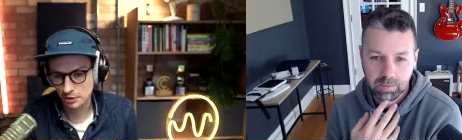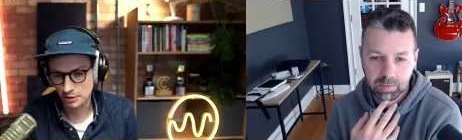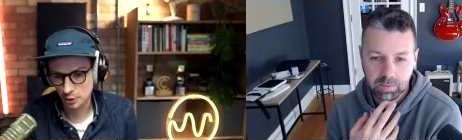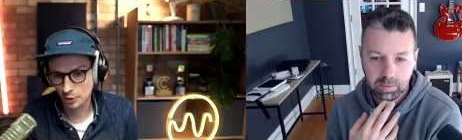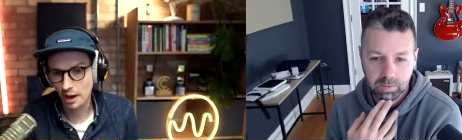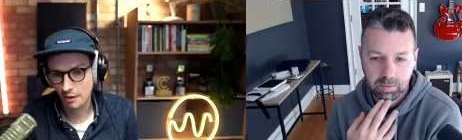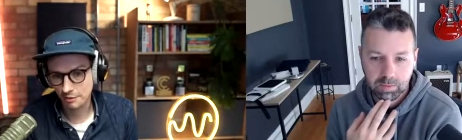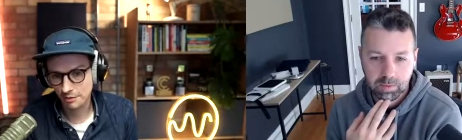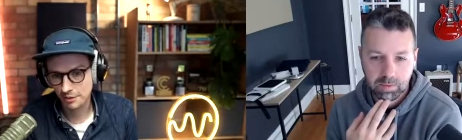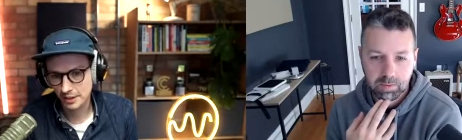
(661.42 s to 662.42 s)
Speaker 1: you love,
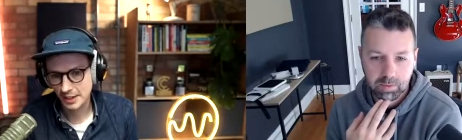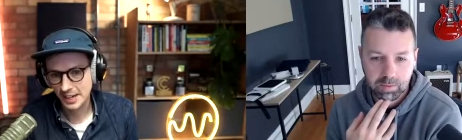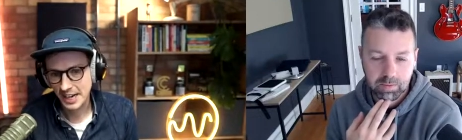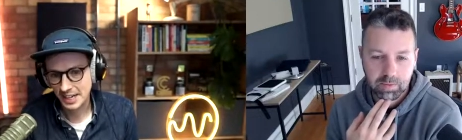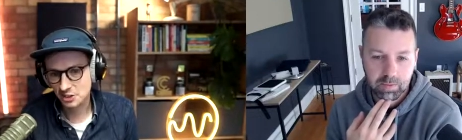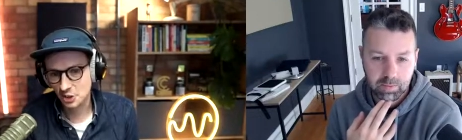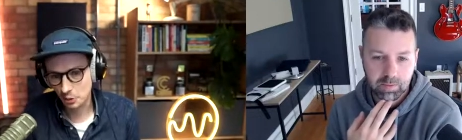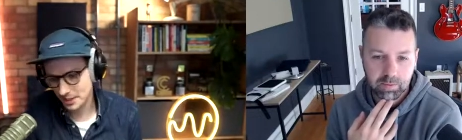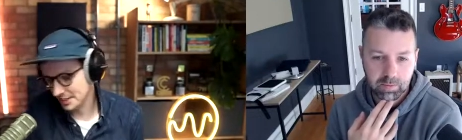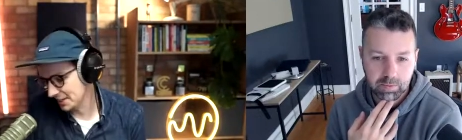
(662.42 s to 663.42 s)
it's so
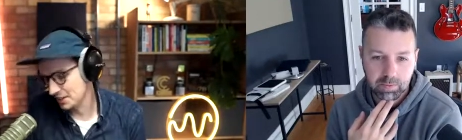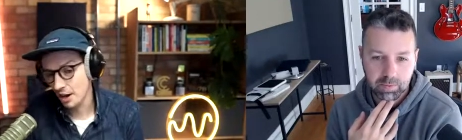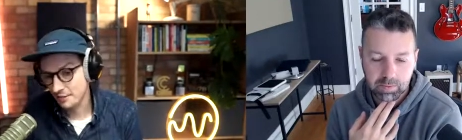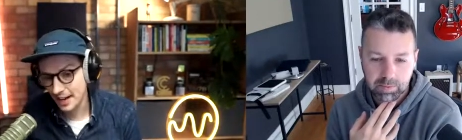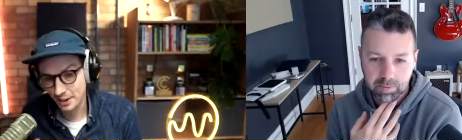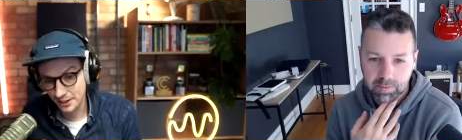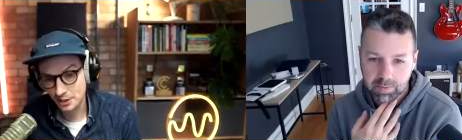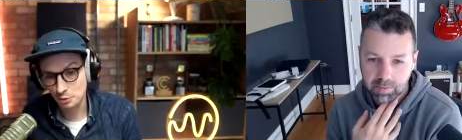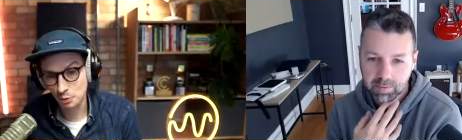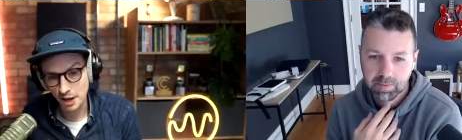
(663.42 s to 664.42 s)
easy to dive down and this
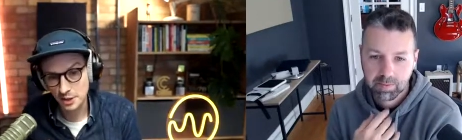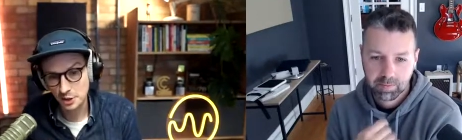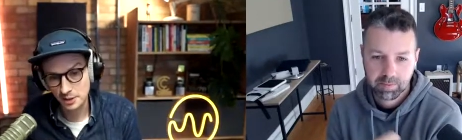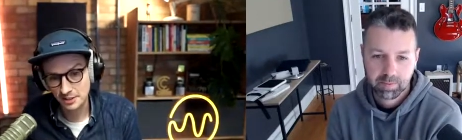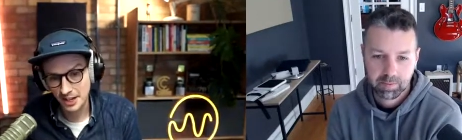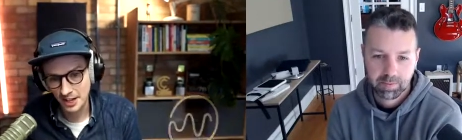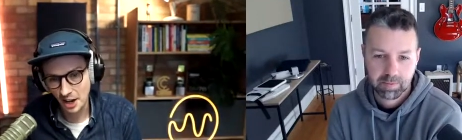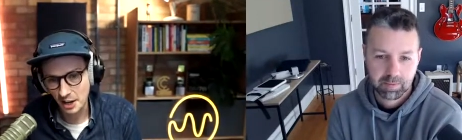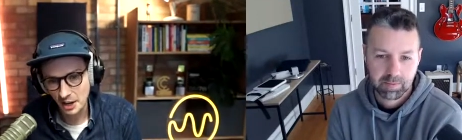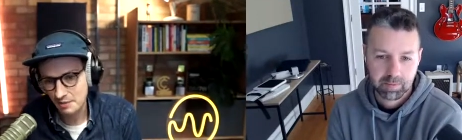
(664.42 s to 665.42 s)
is what I do is like
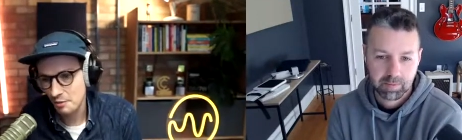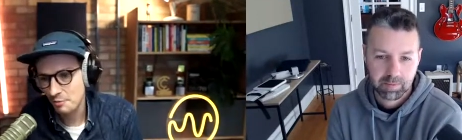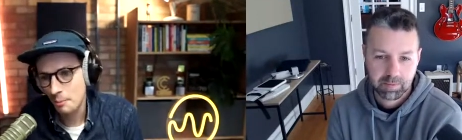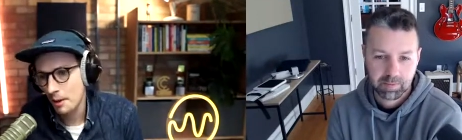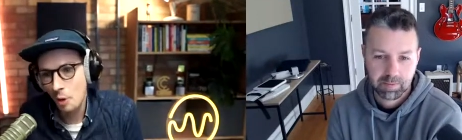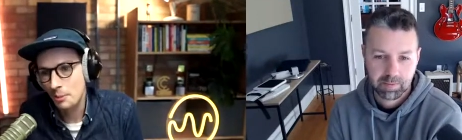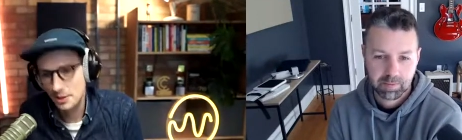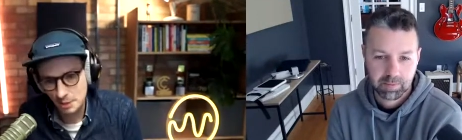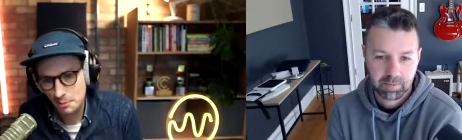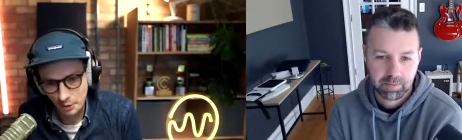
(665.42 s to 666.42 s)
I even from my hobbies I
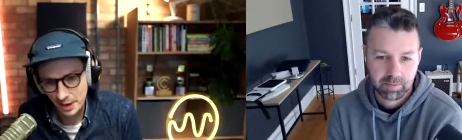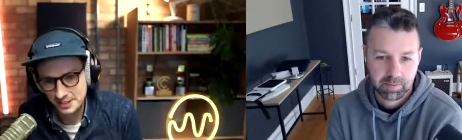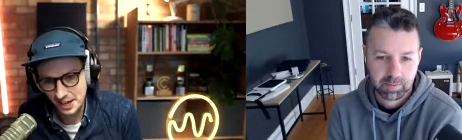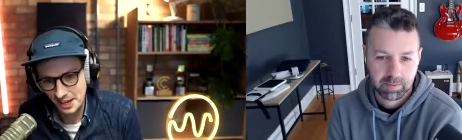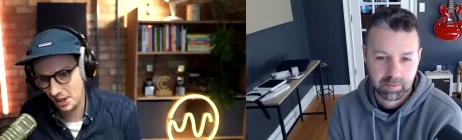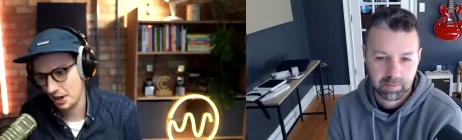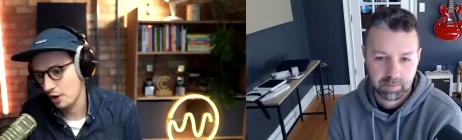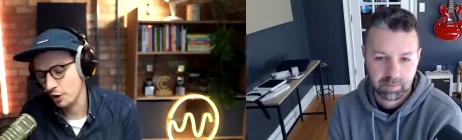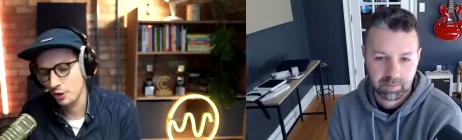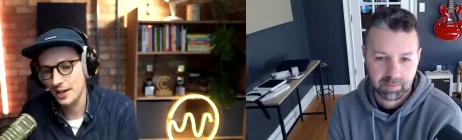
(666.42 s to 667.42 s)
procrastinate. Like I'll
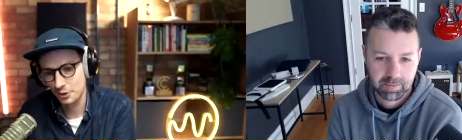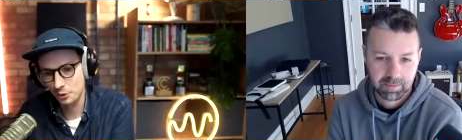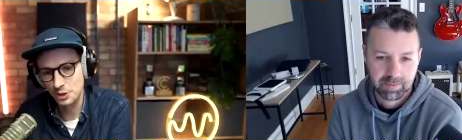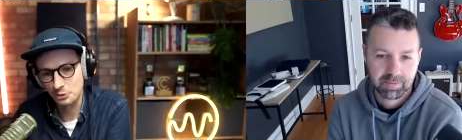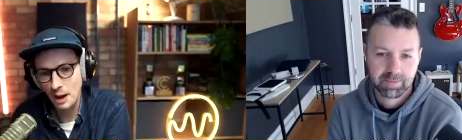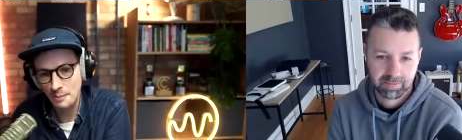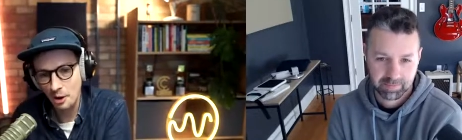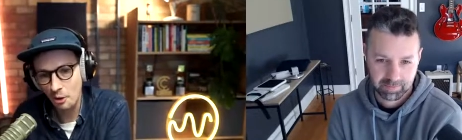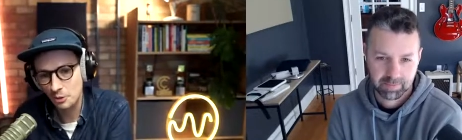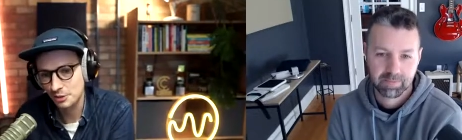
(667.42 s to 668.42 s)
go down all these rabbit
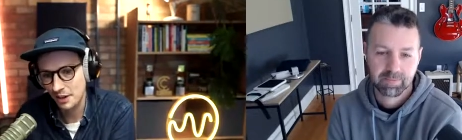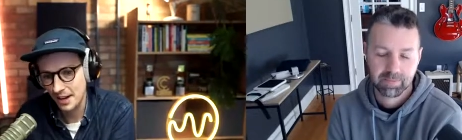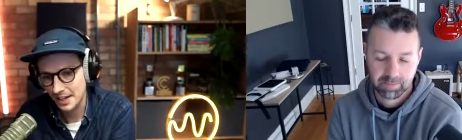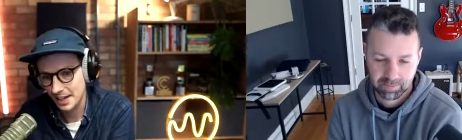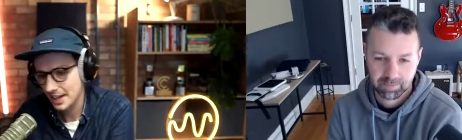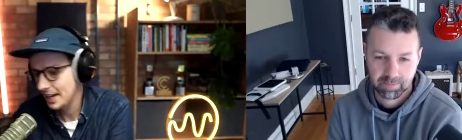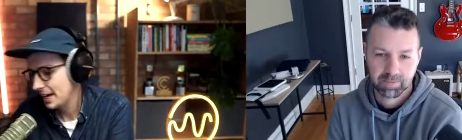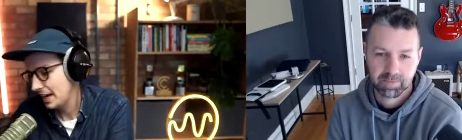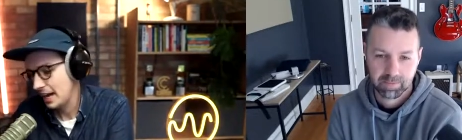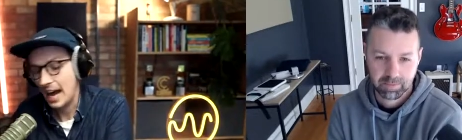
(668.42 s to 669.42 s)
holes of like
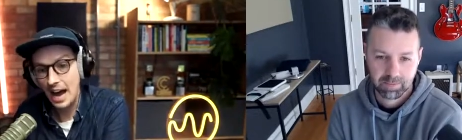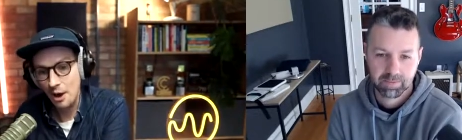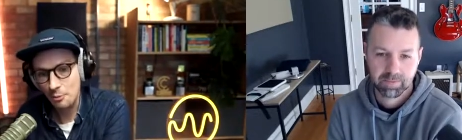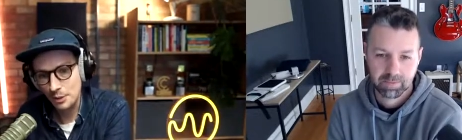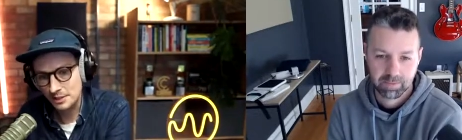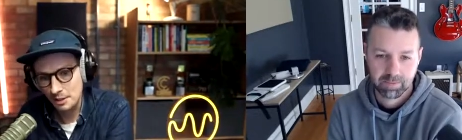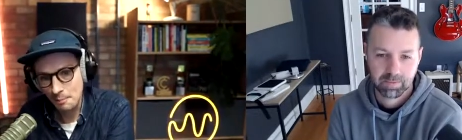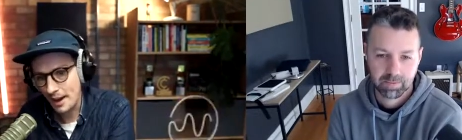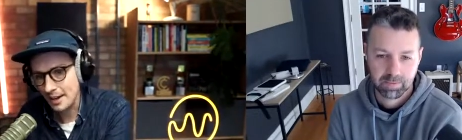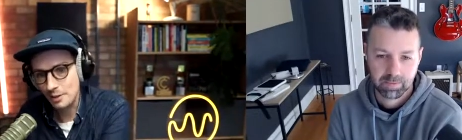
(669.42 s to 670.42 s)
how is it
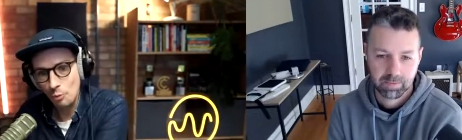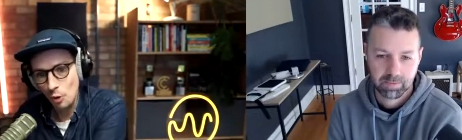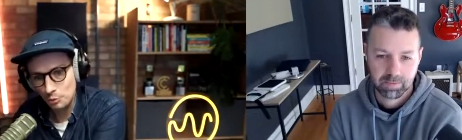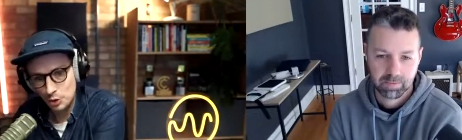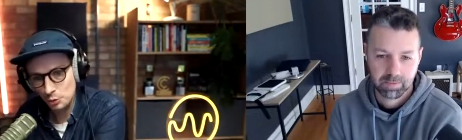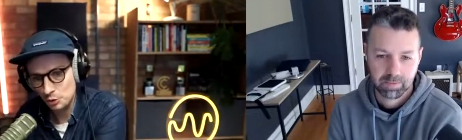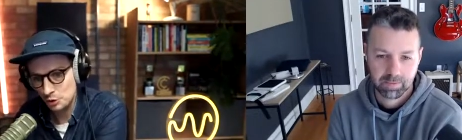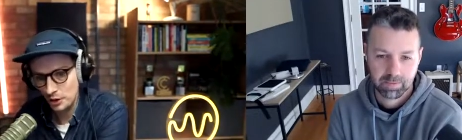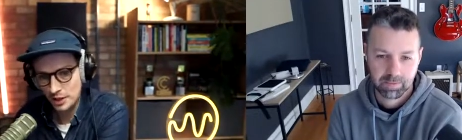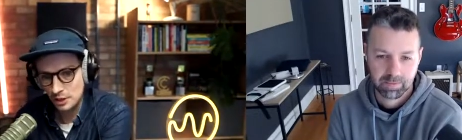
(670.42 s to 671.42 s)
made and what tools should
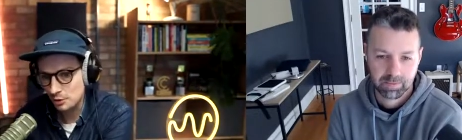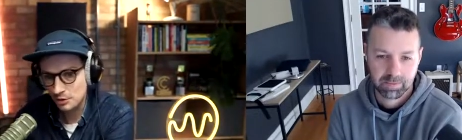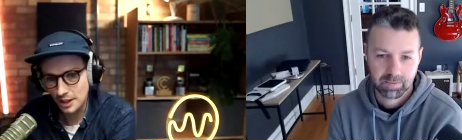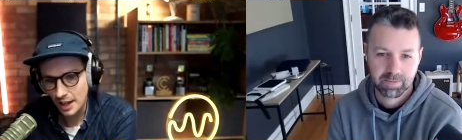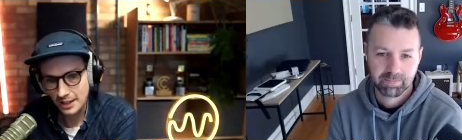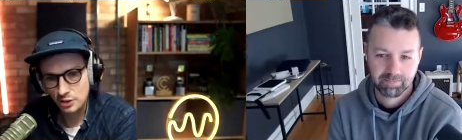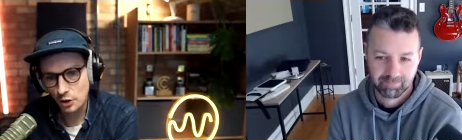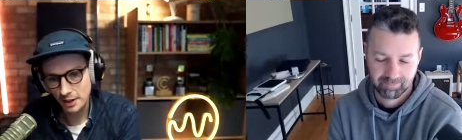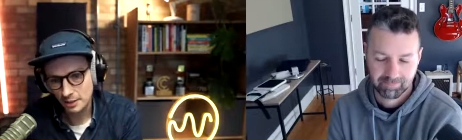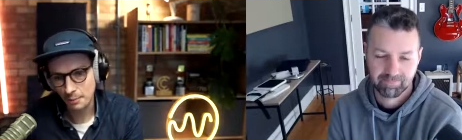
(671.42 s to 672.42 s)
I use and like
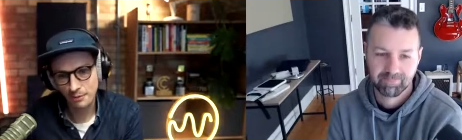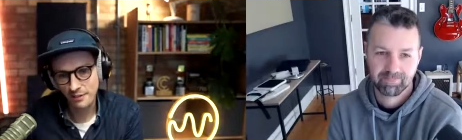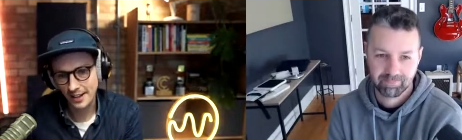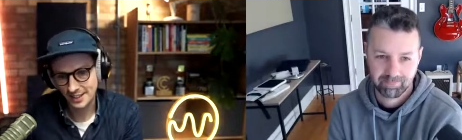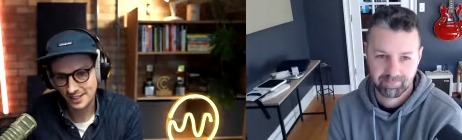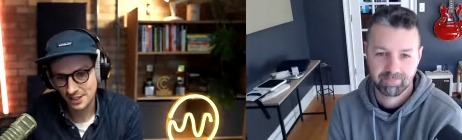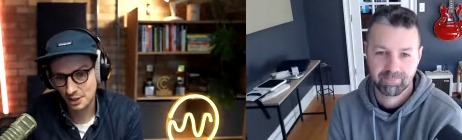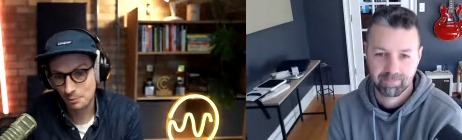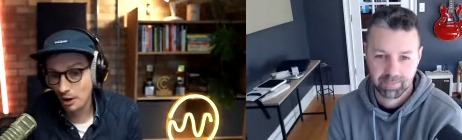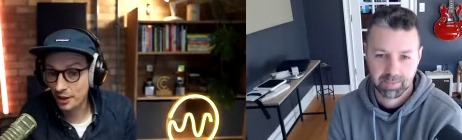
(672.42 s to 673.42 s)
trying to perfect this system
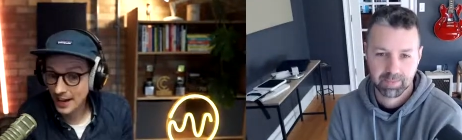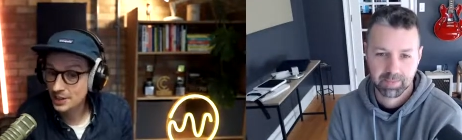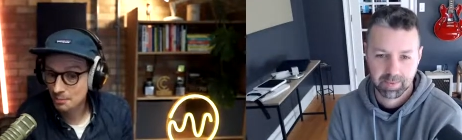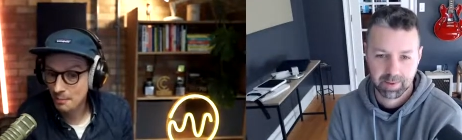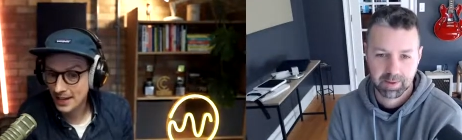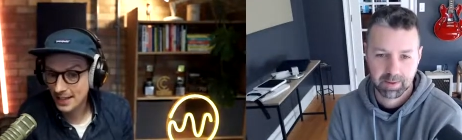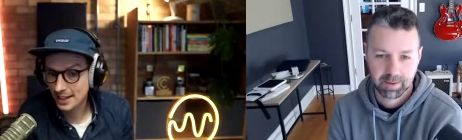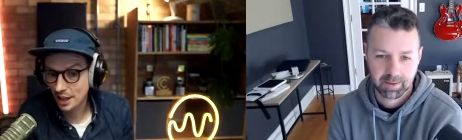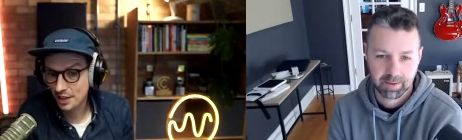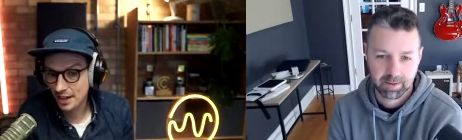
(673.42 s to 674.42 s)
rather than actually making the
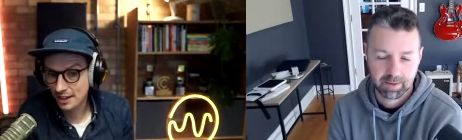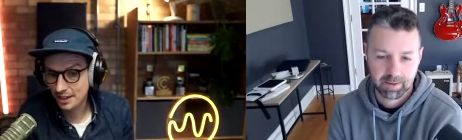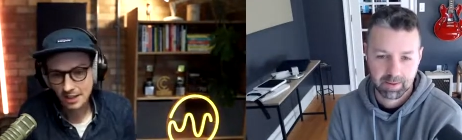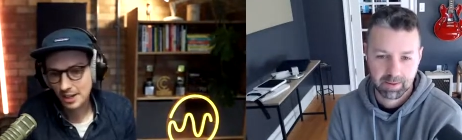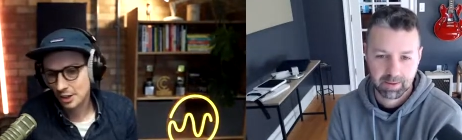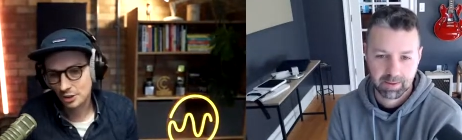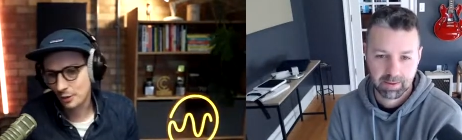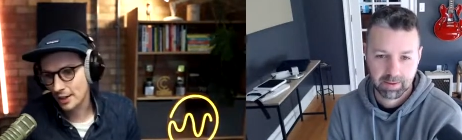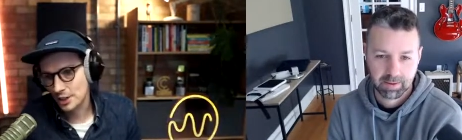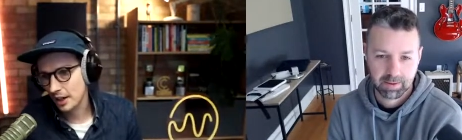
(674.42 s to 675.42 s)
thing. So
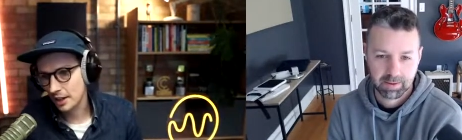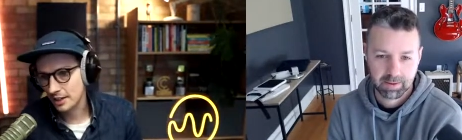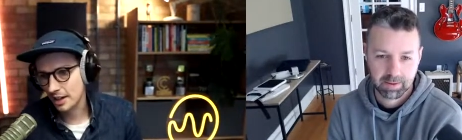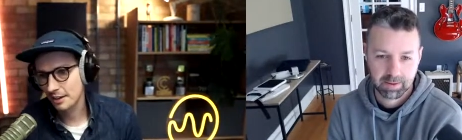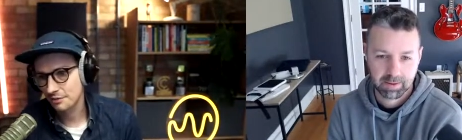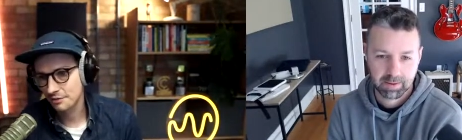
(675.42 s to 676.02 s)
actually I kind of